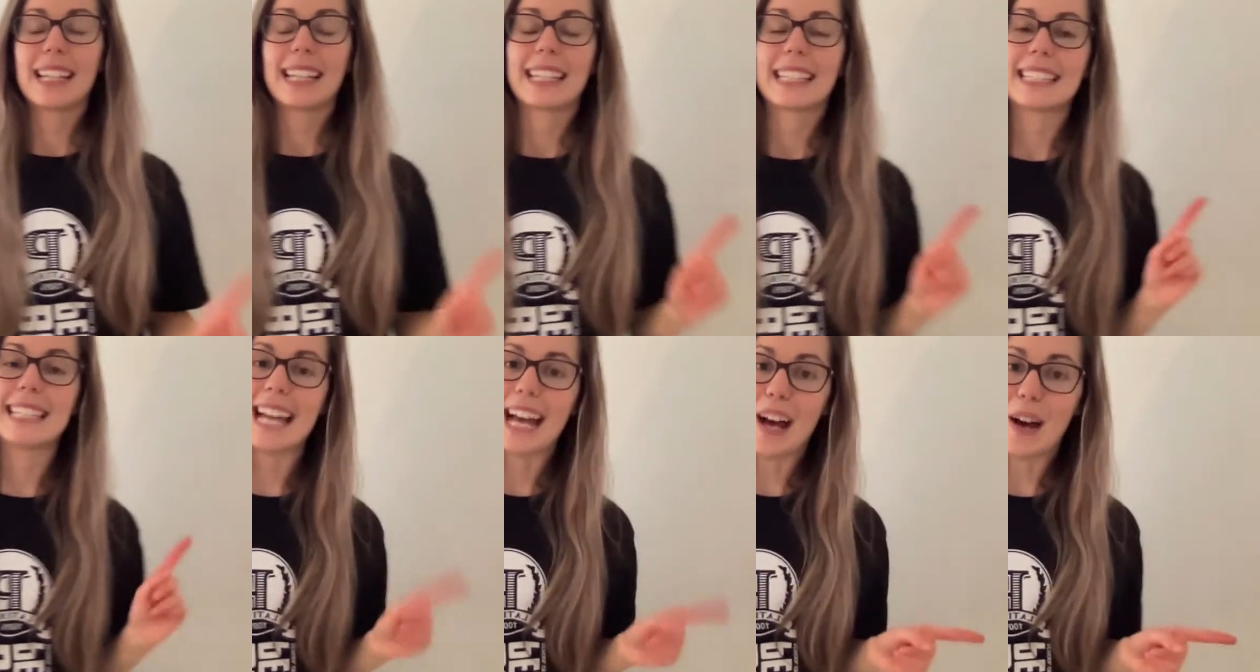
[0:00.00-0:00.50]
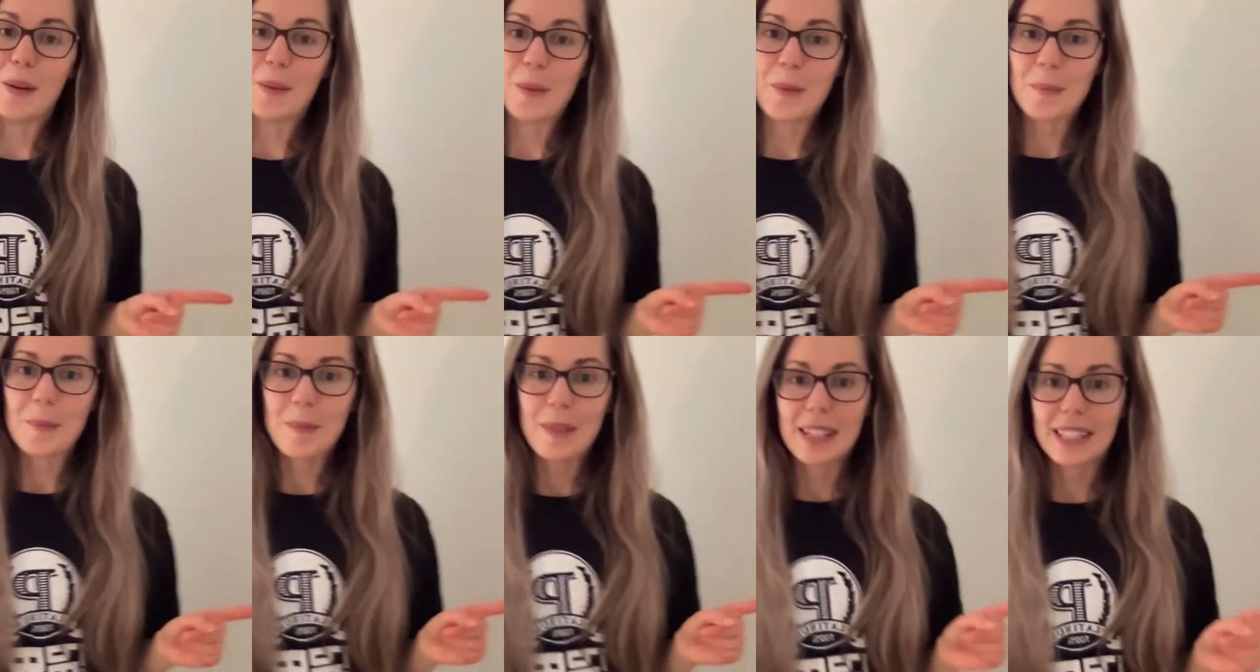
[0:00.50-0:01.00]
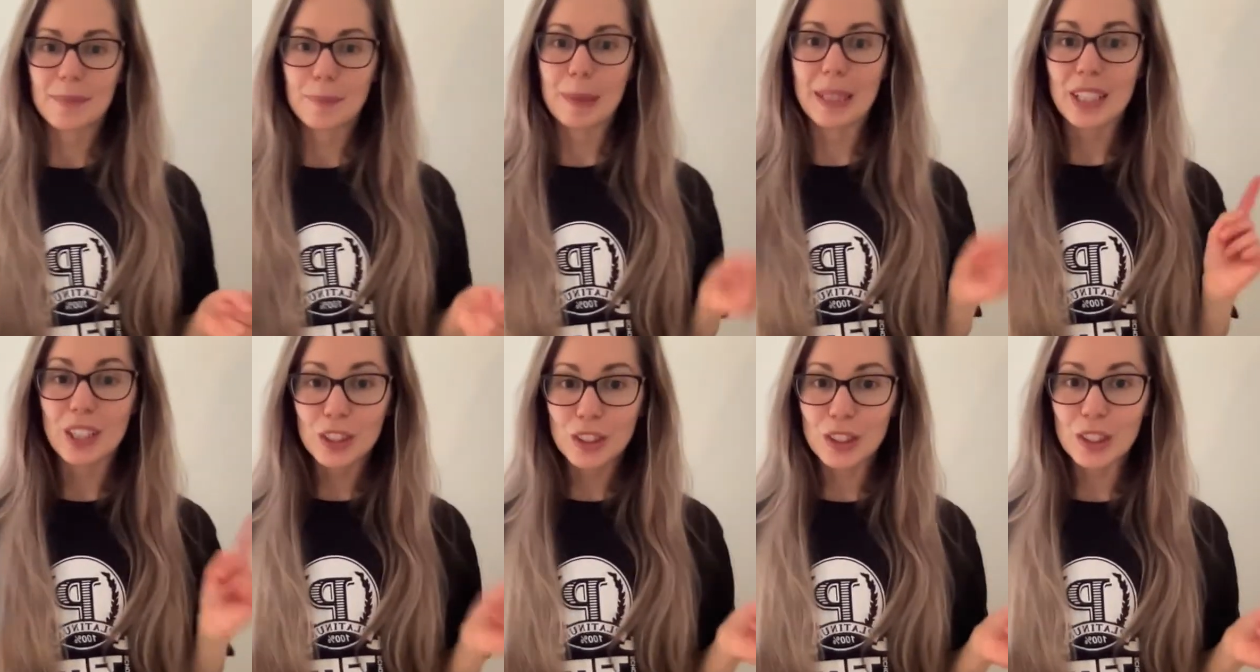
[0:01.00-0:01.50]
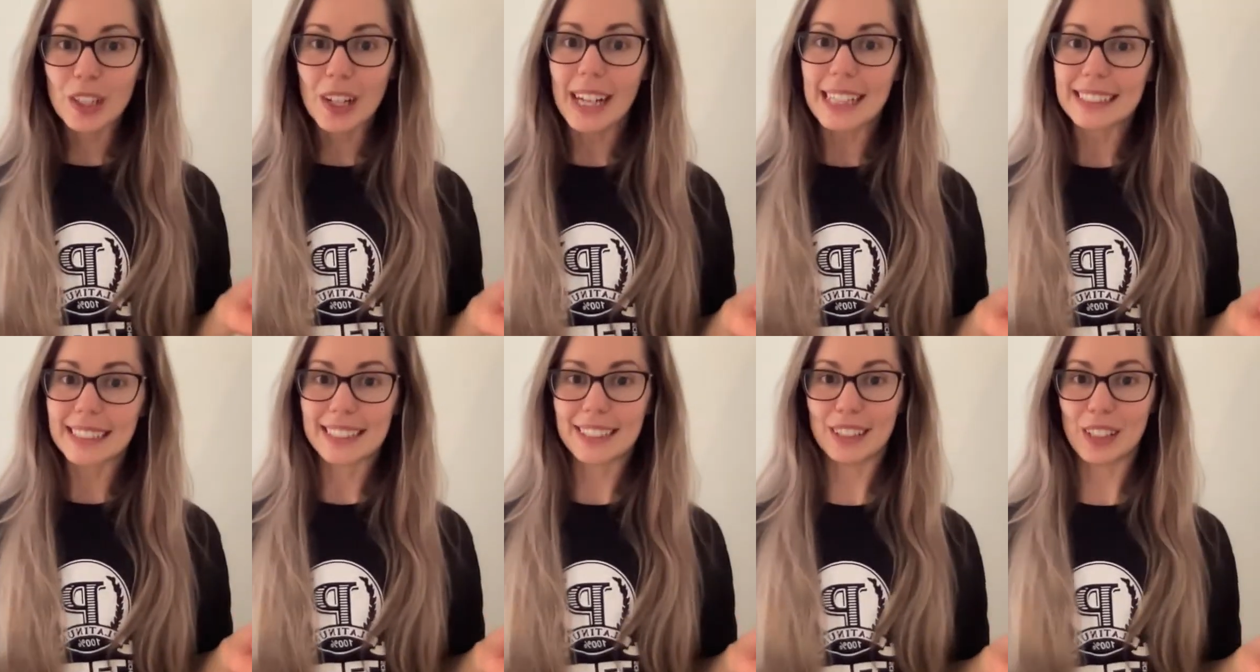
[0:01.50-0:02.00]
Now, because you
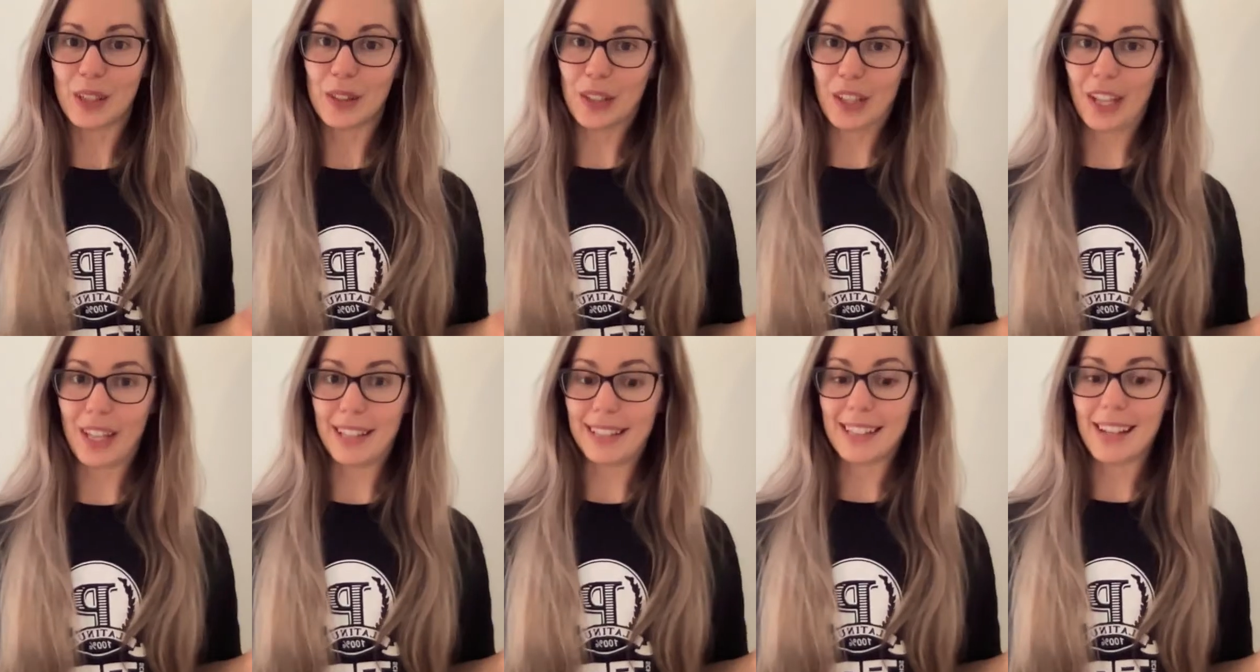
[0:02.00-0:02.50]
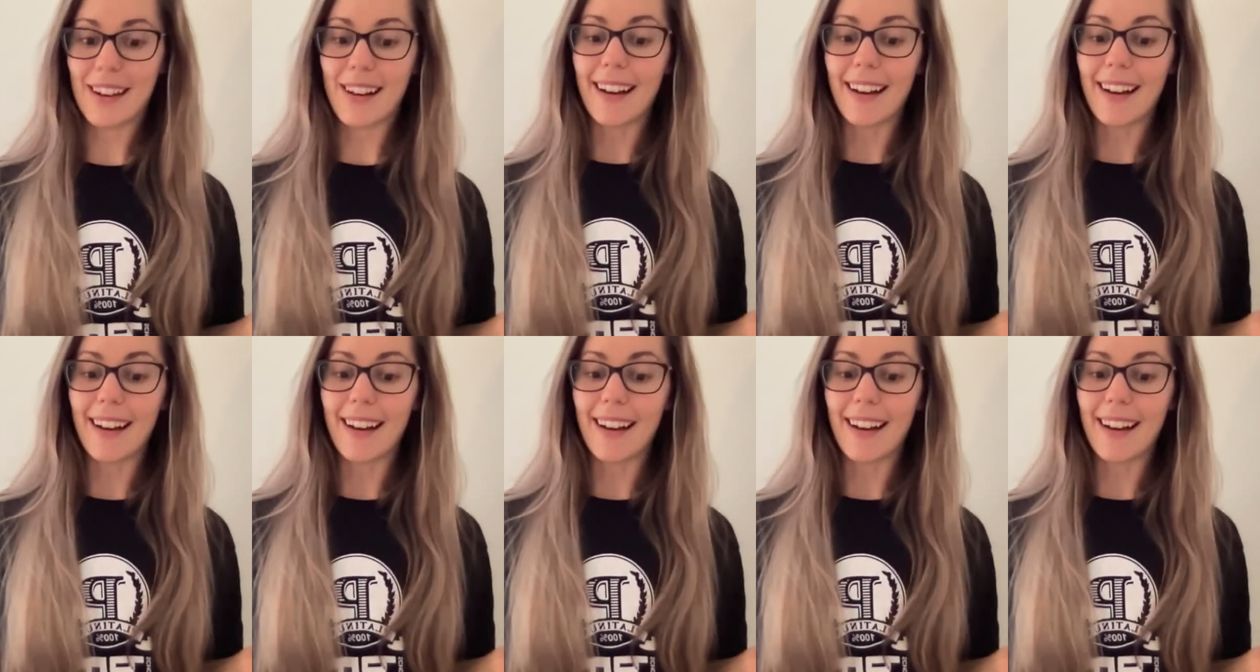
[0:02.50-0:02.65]
guys are so good,